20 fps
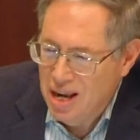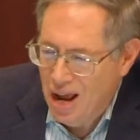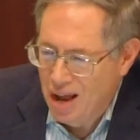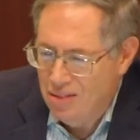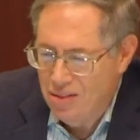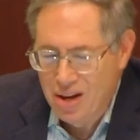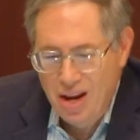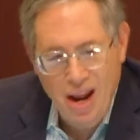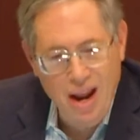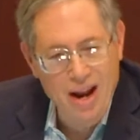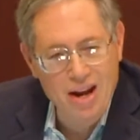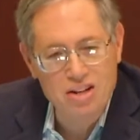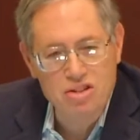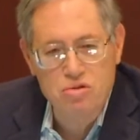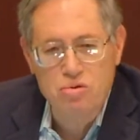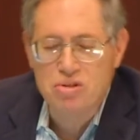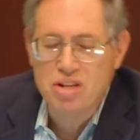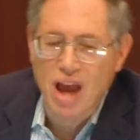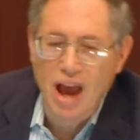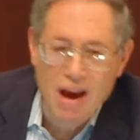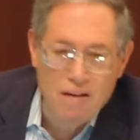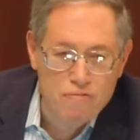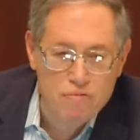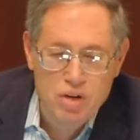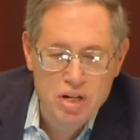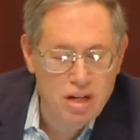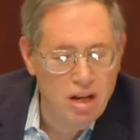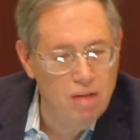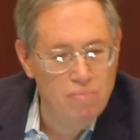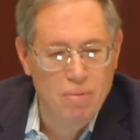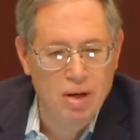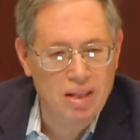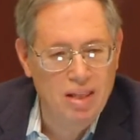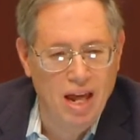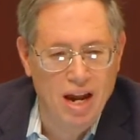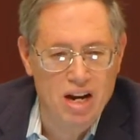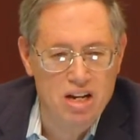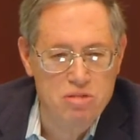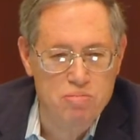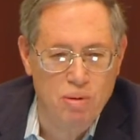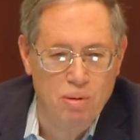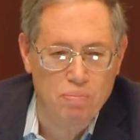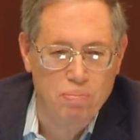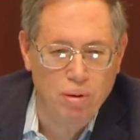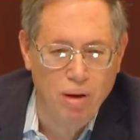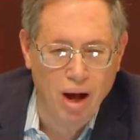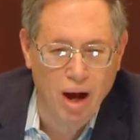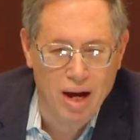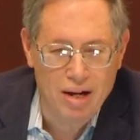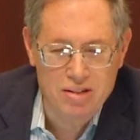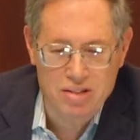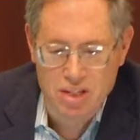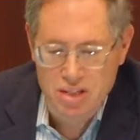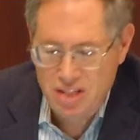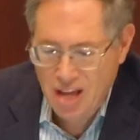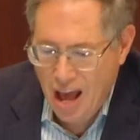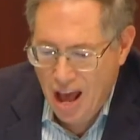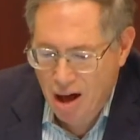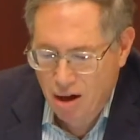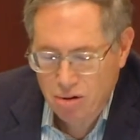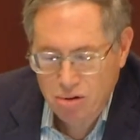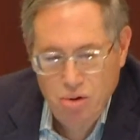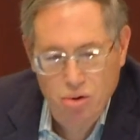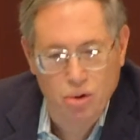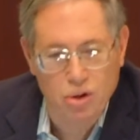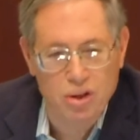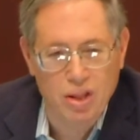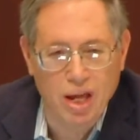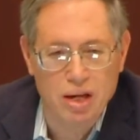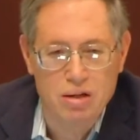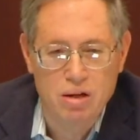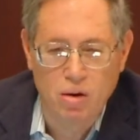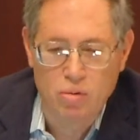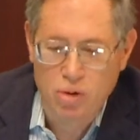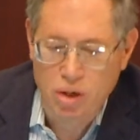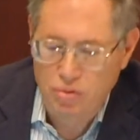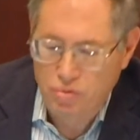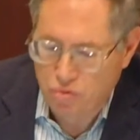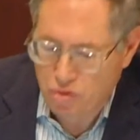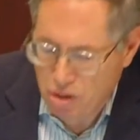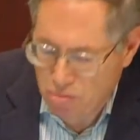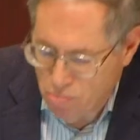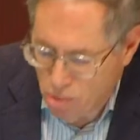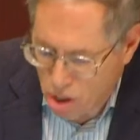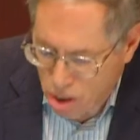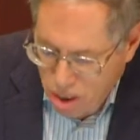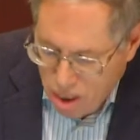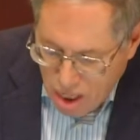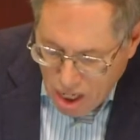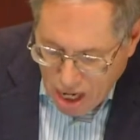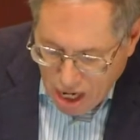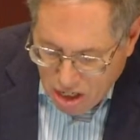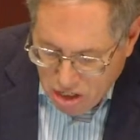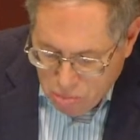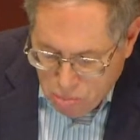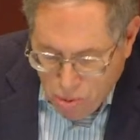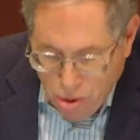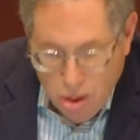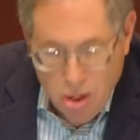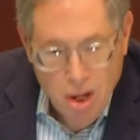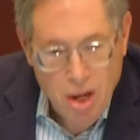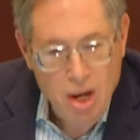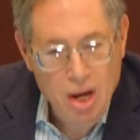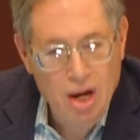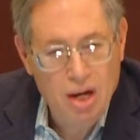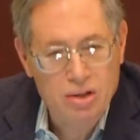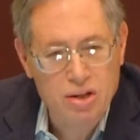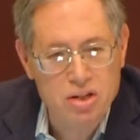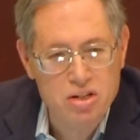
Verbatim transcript: And the answer is every gimmick that has been applied since Al Gore, that noted free market expert,